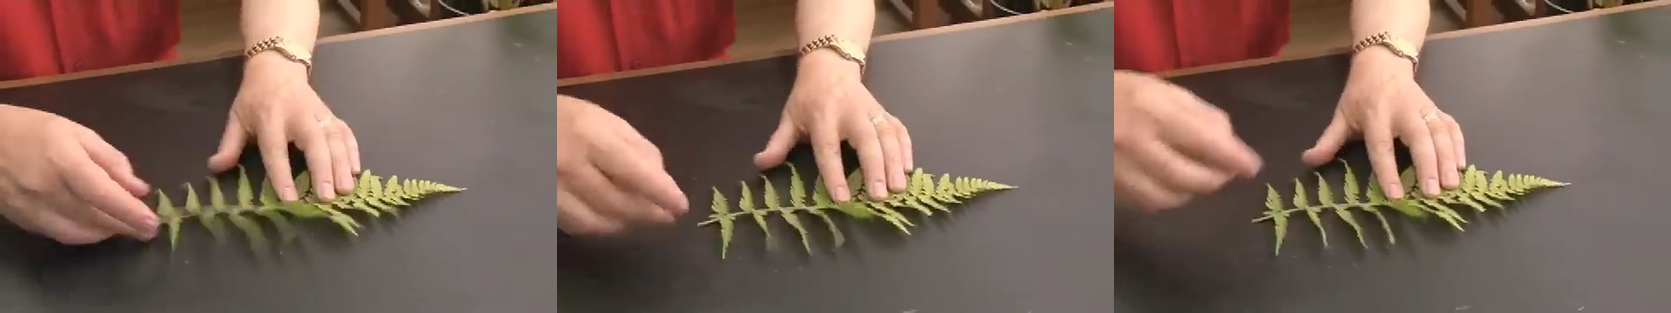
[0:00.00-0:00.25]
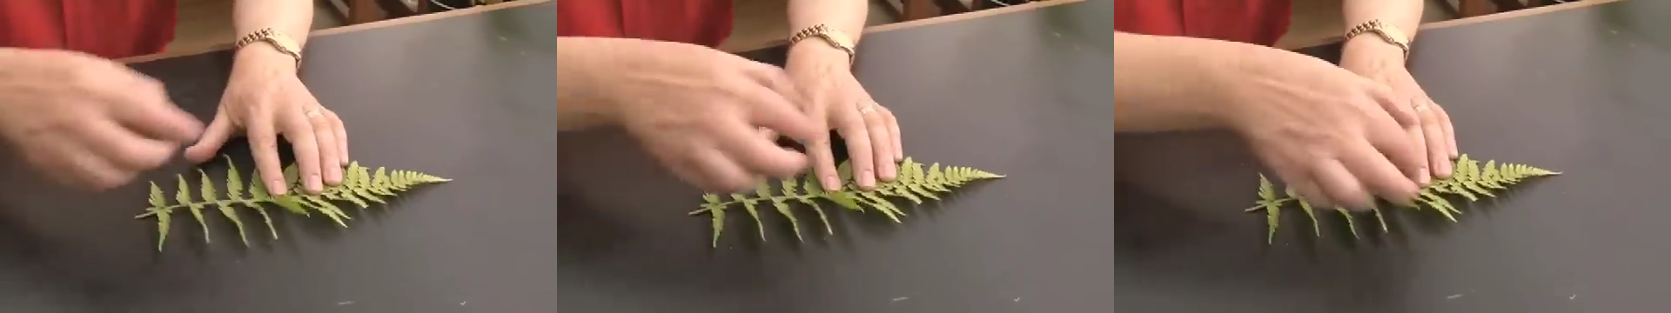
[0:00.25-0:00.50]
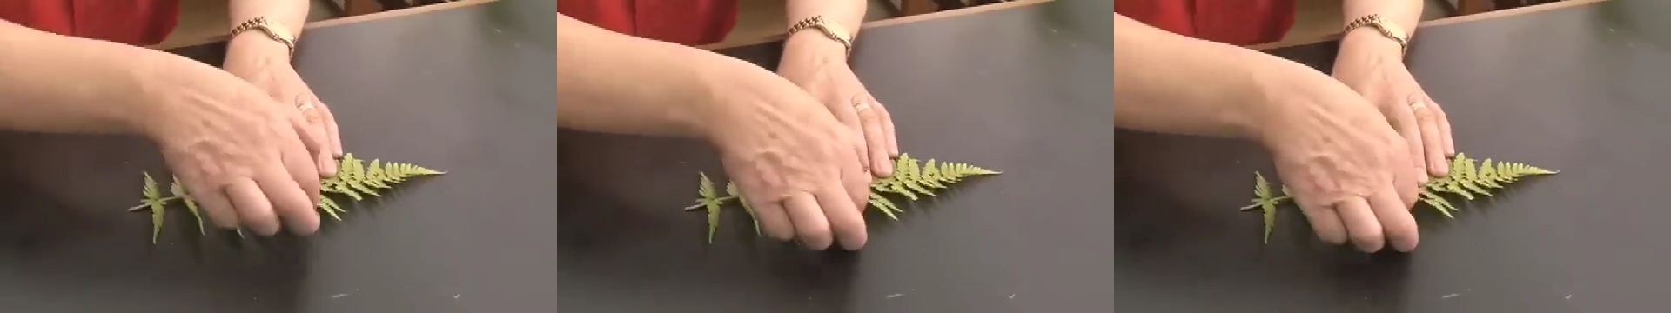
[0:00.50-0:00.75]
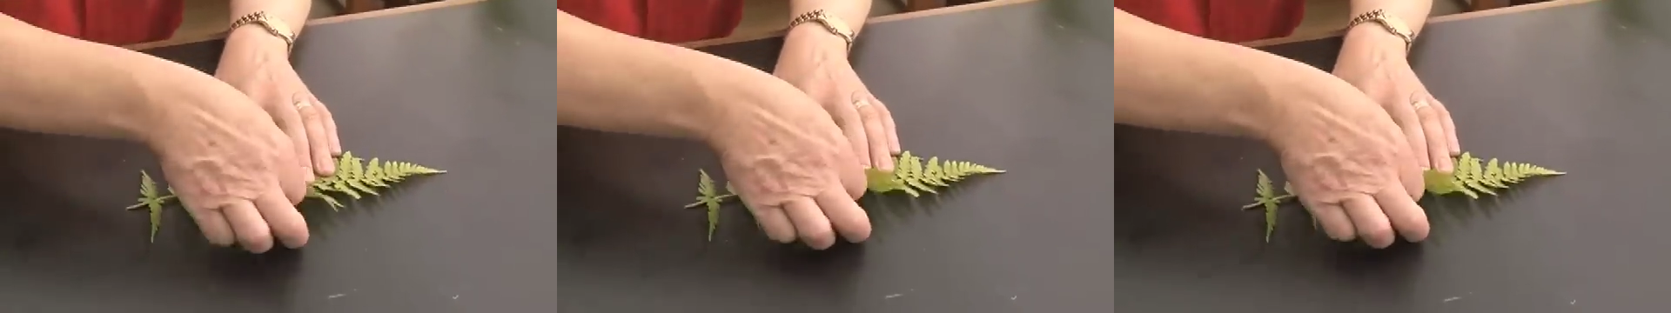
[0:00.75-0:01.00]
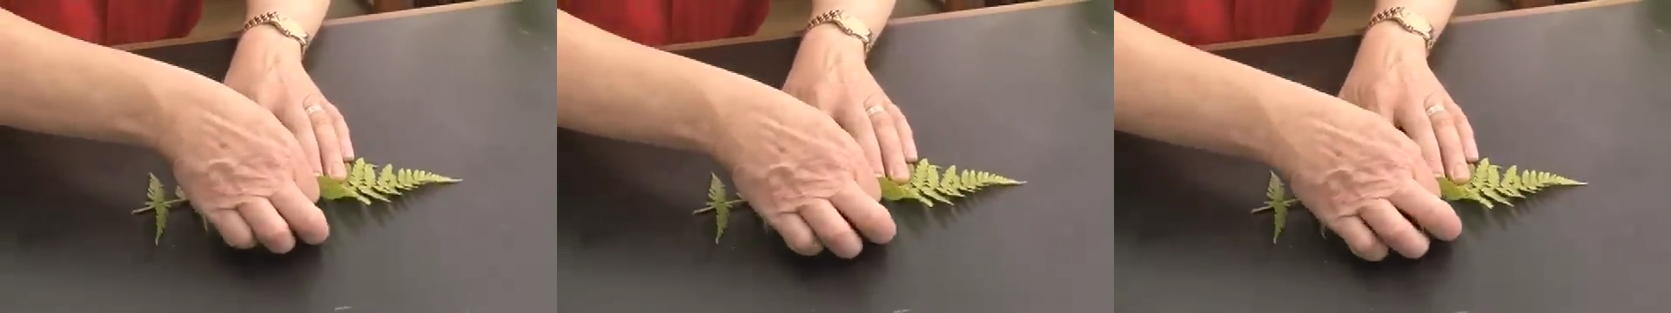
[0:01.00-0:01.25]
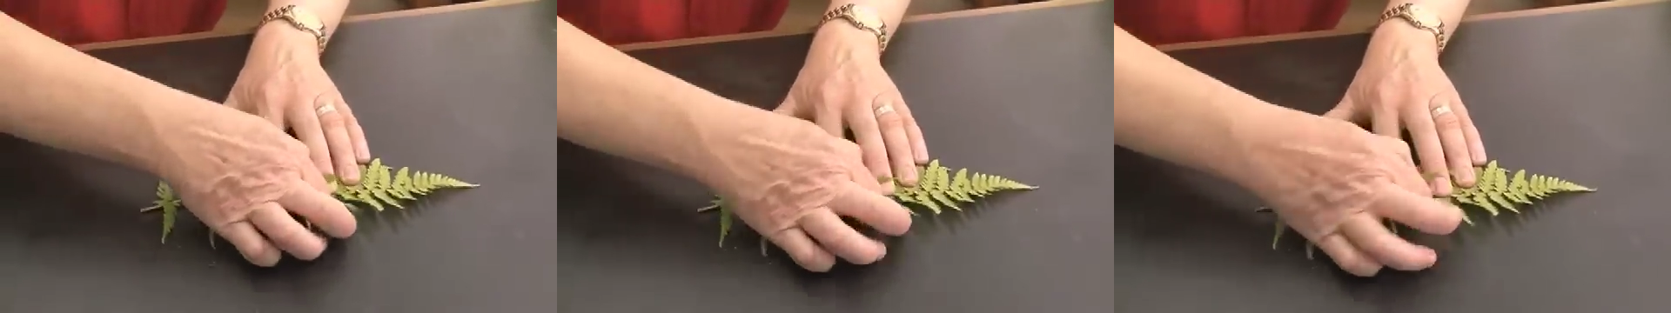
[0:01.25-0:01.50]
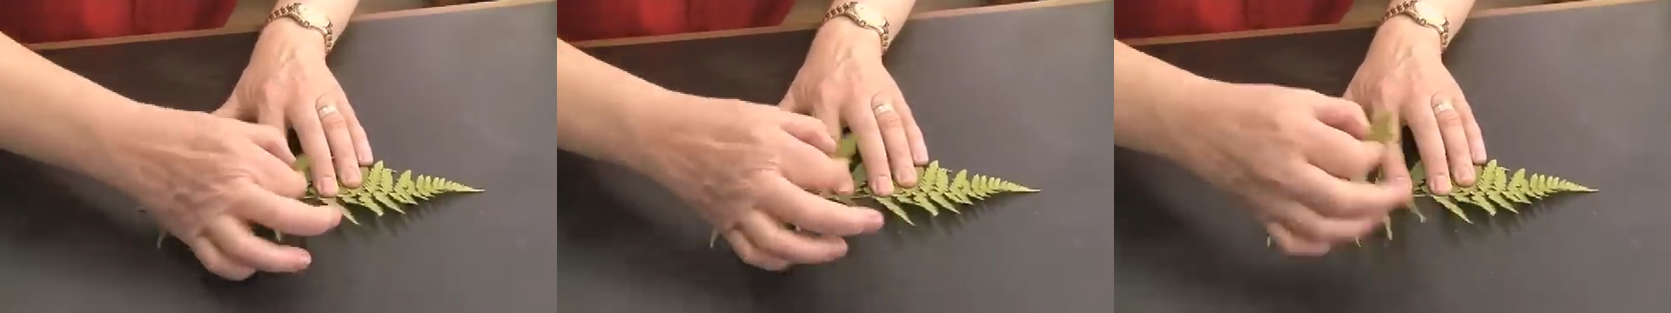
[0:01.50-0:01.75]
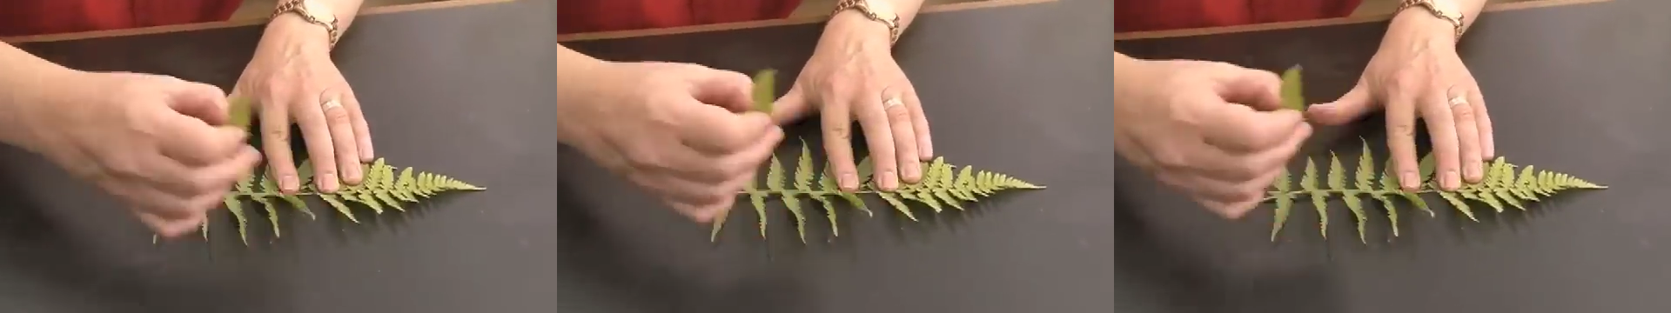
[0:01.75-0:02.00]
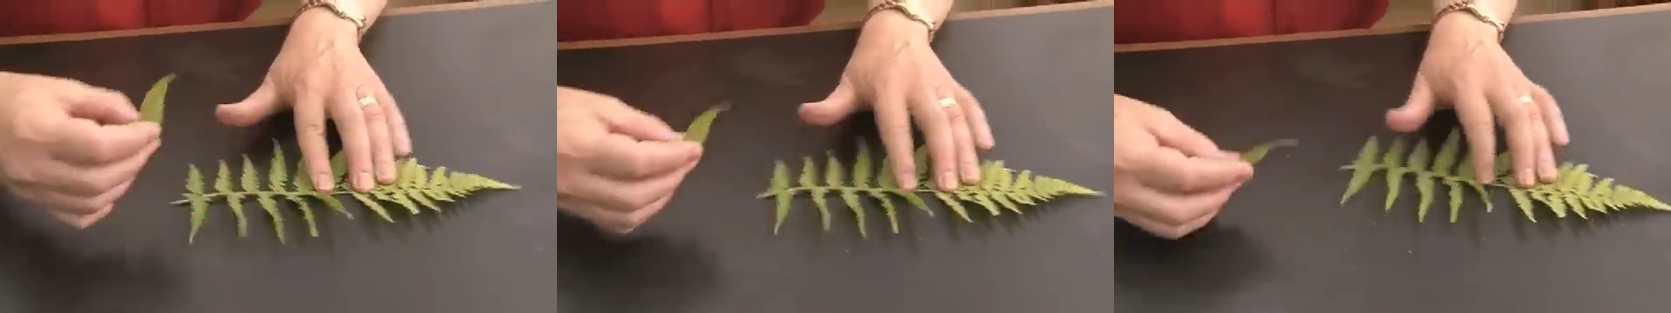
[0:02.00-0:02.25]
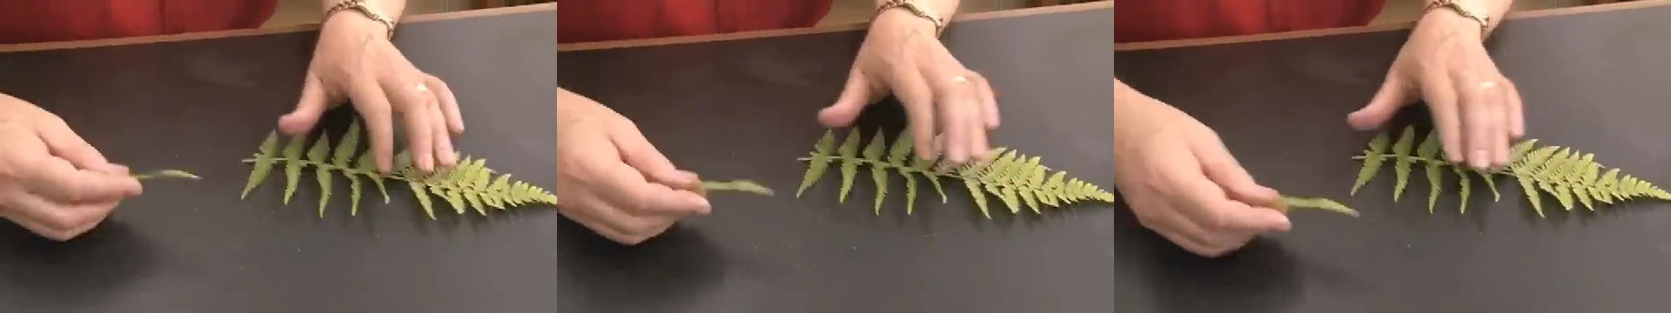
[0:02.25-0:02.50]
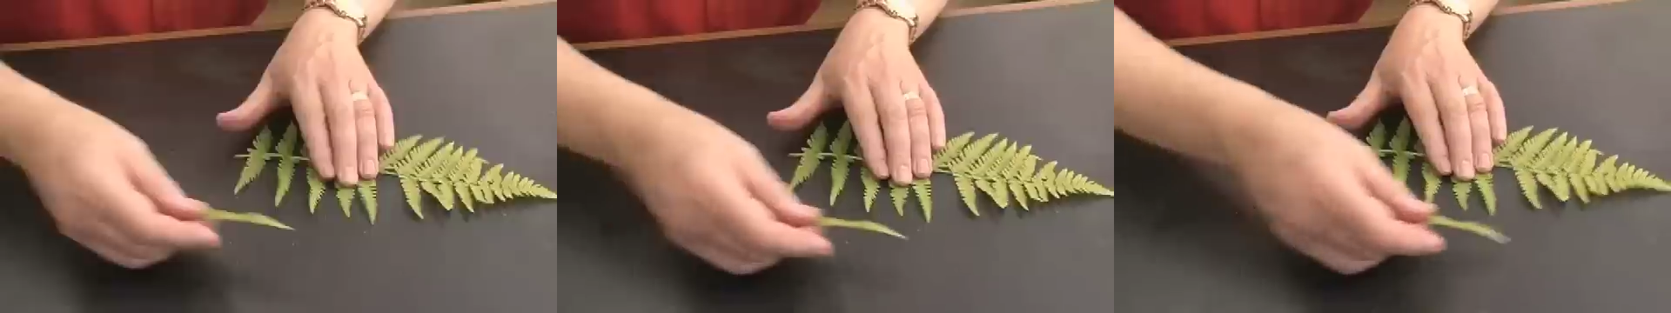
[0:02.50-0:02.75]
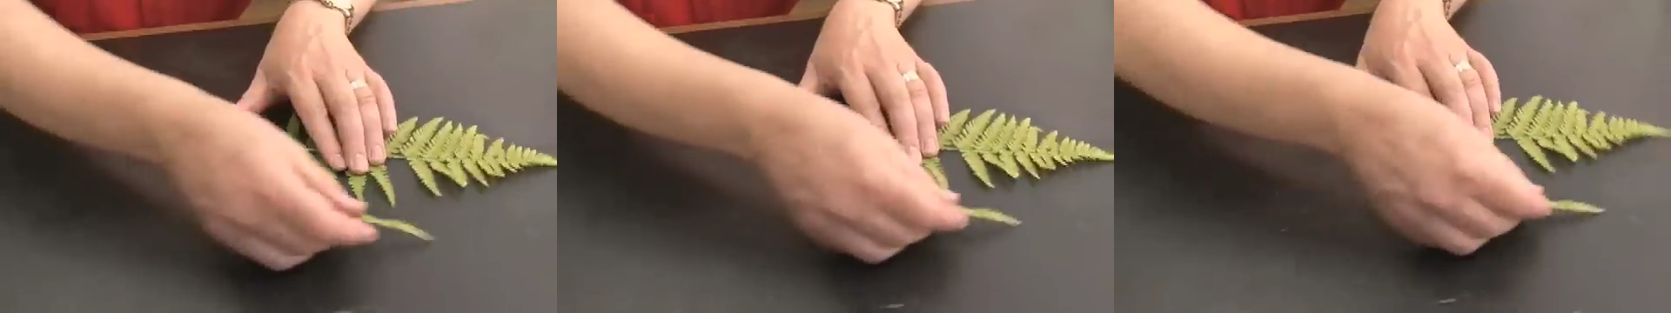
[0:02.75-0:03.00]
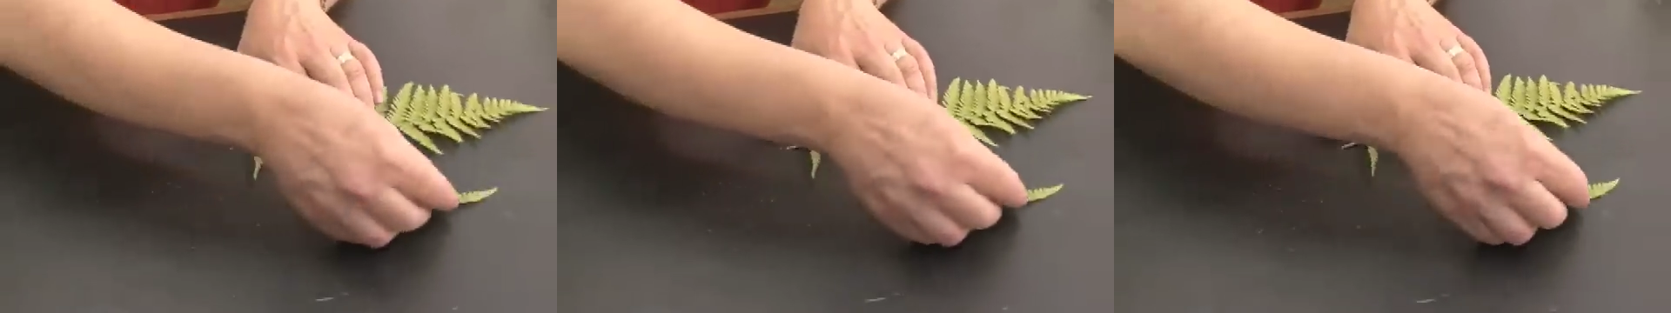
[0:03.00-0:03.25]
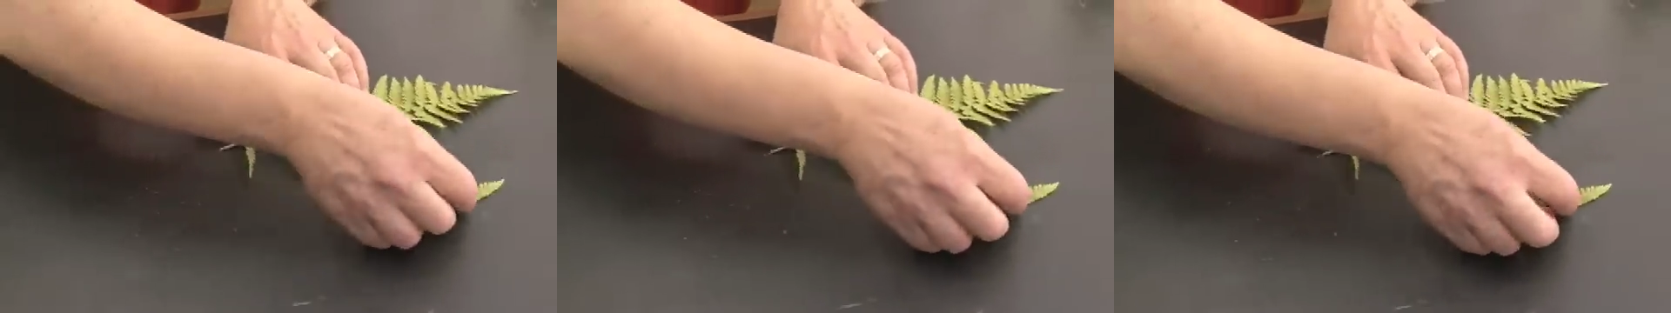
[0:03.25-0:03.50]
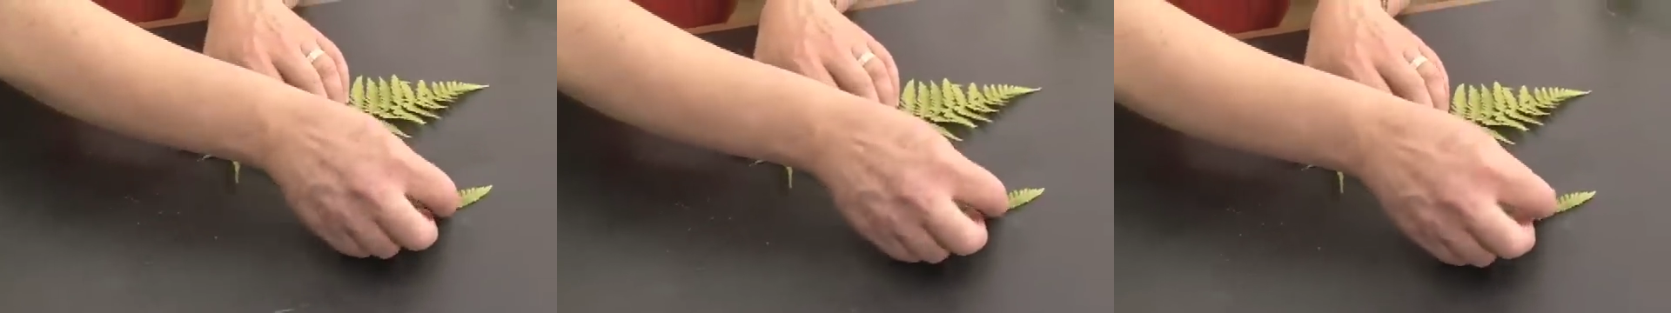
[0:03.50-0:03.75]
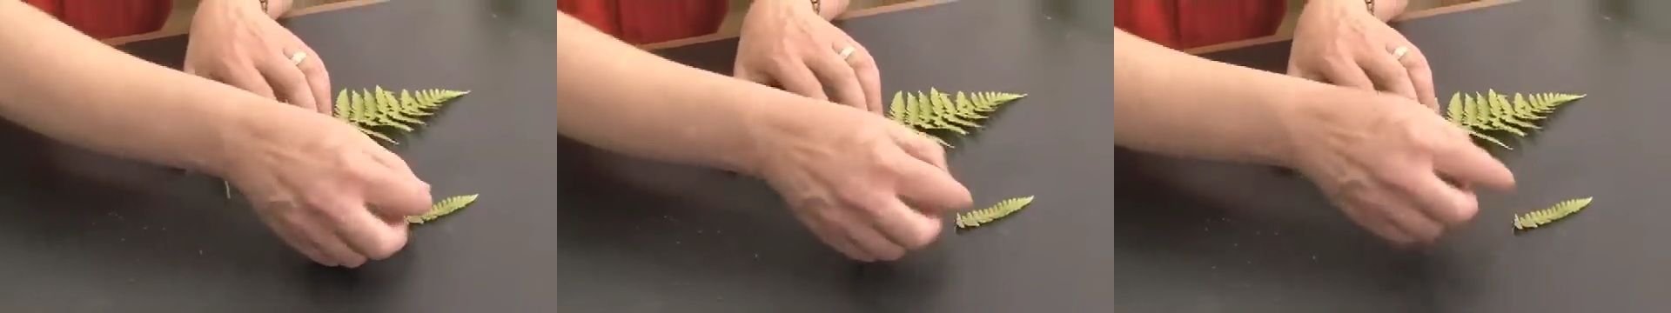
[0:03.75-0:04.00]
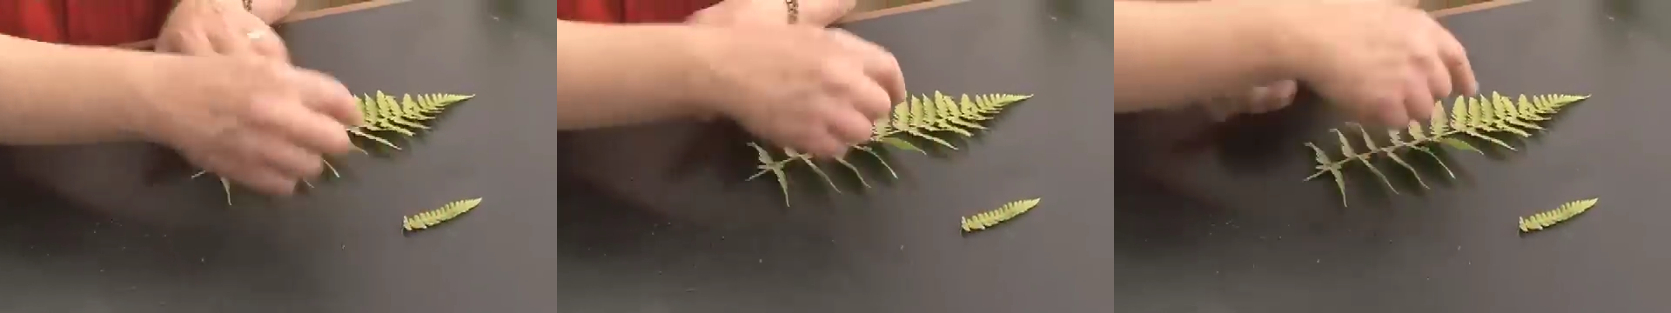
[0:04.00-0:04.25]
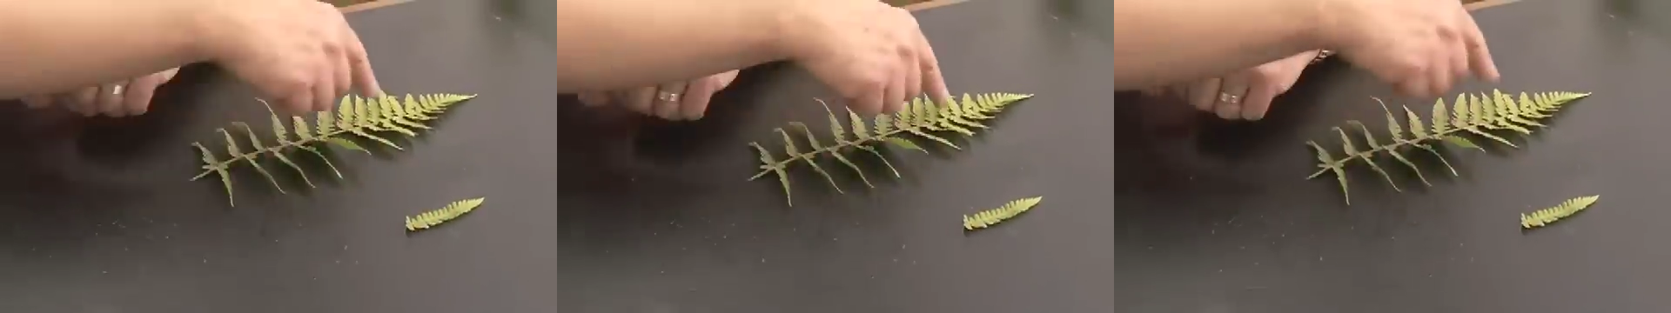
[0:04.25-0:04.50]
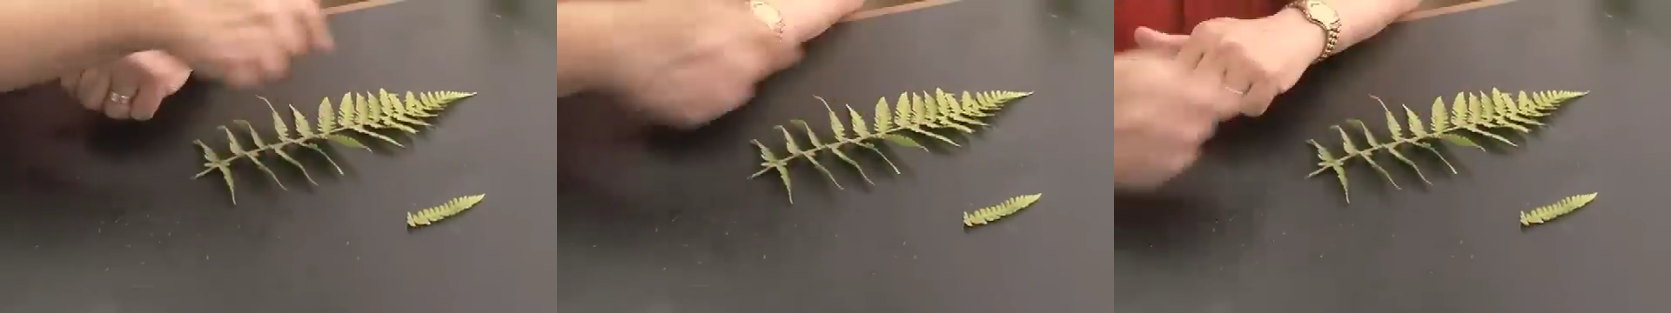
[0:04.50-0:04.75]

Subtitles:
No face is visible, so there are no lips to read.